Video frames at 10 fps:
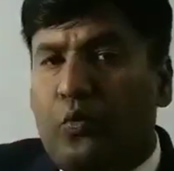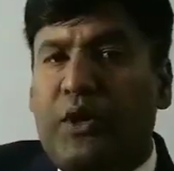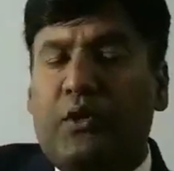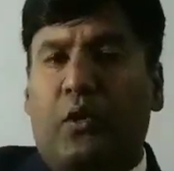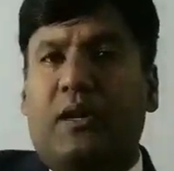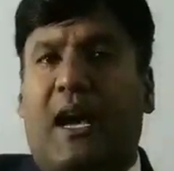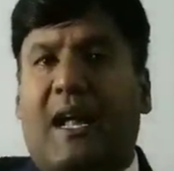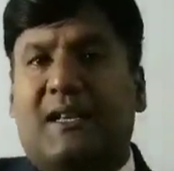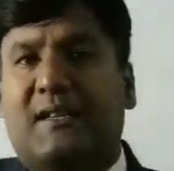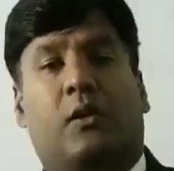we know
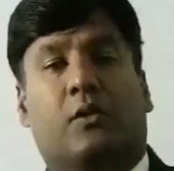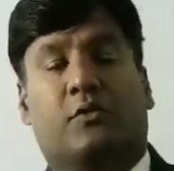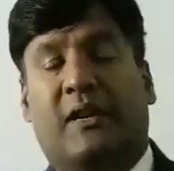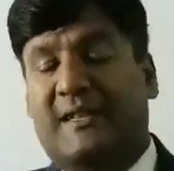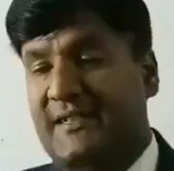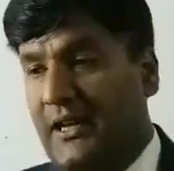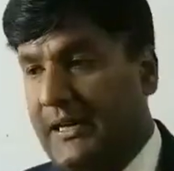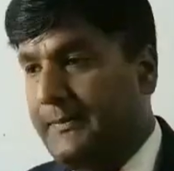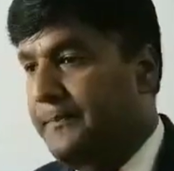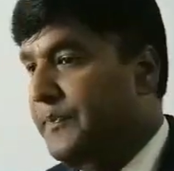that, so let's
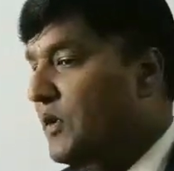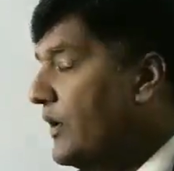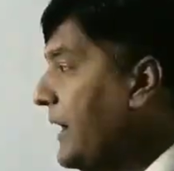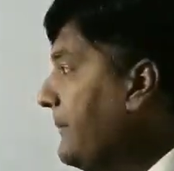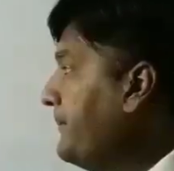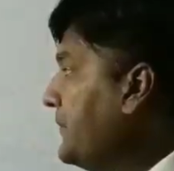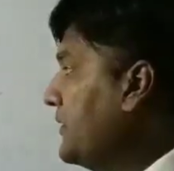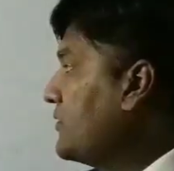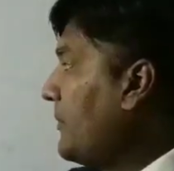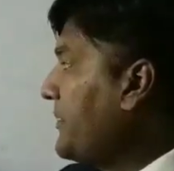start. Okay,
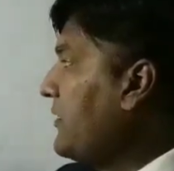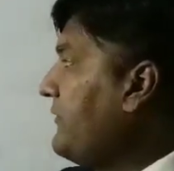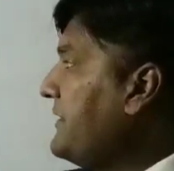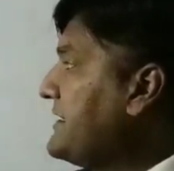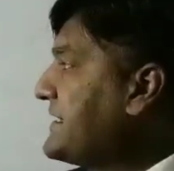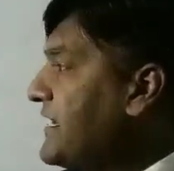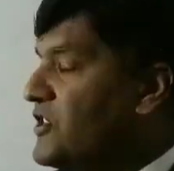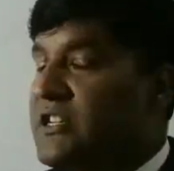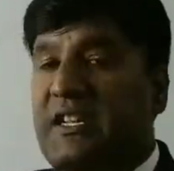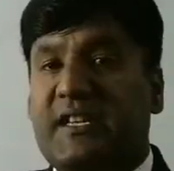the topic of our
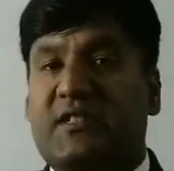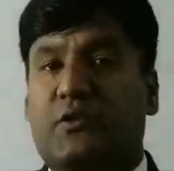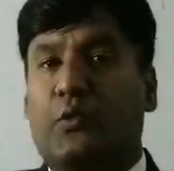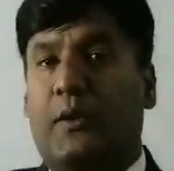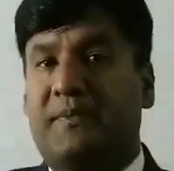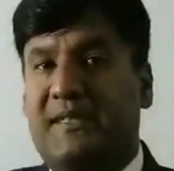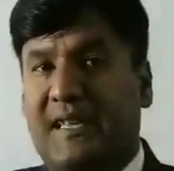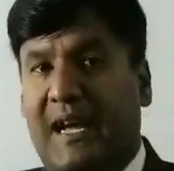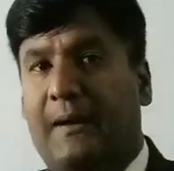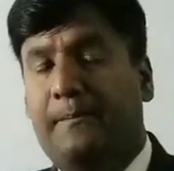discussion is Coulombs
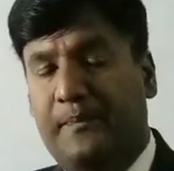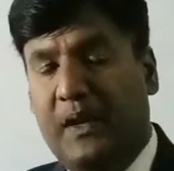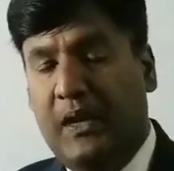Law.